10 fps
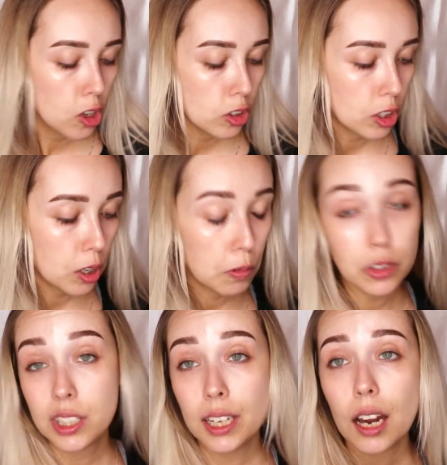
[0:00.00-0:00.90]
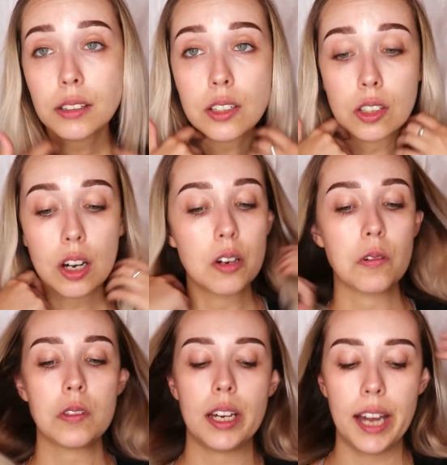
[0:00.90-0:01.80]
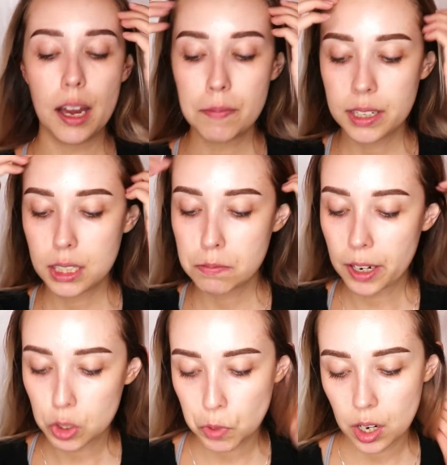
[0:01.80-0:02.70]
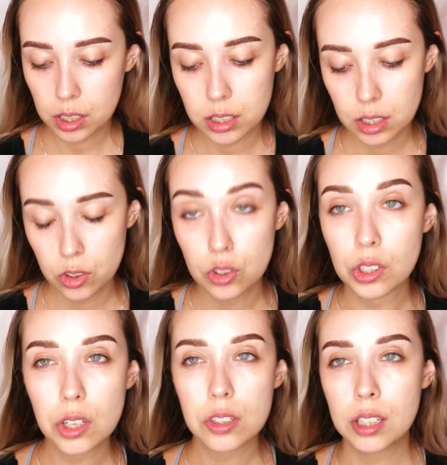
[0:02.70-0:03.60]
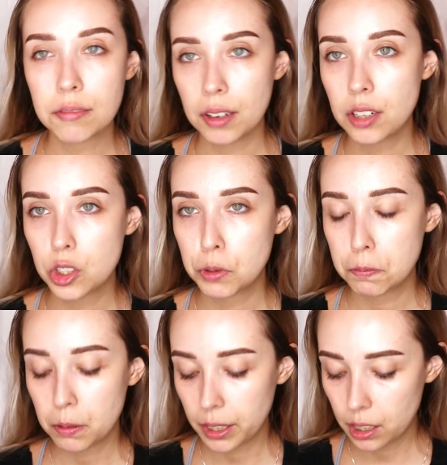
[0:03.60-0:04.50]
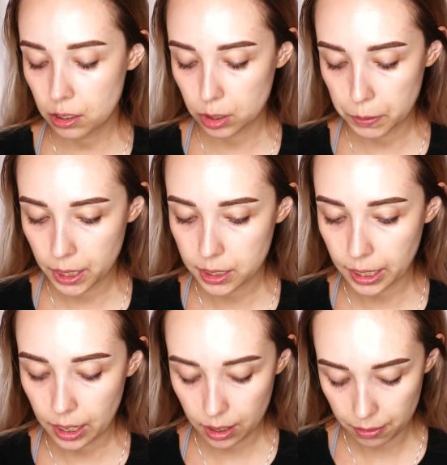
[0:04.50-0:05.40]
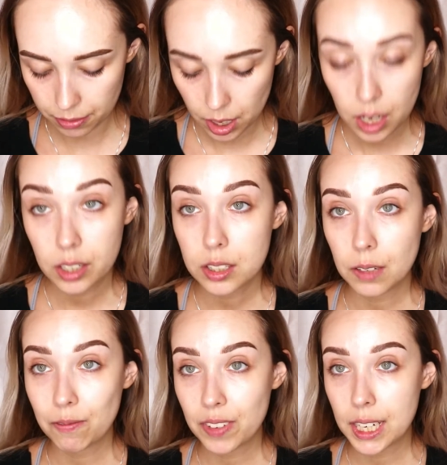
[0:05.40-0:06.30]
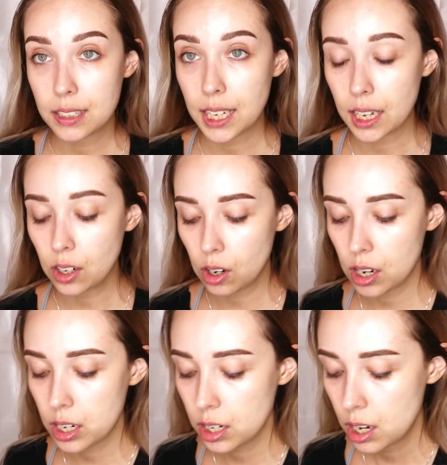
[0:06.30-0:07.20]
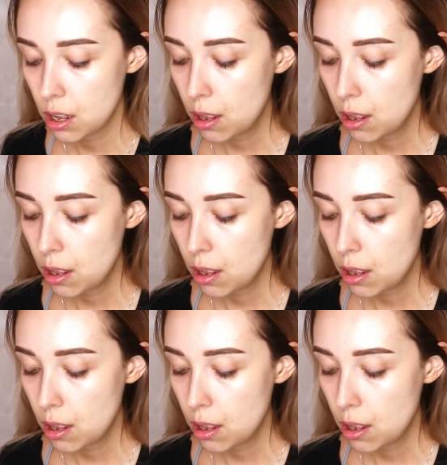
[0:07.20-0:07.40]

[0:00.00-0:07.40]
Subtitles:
So we'll see how this goes. I have my Smashbox Studio Skin Foundation with me right now just because I have some fake tan on.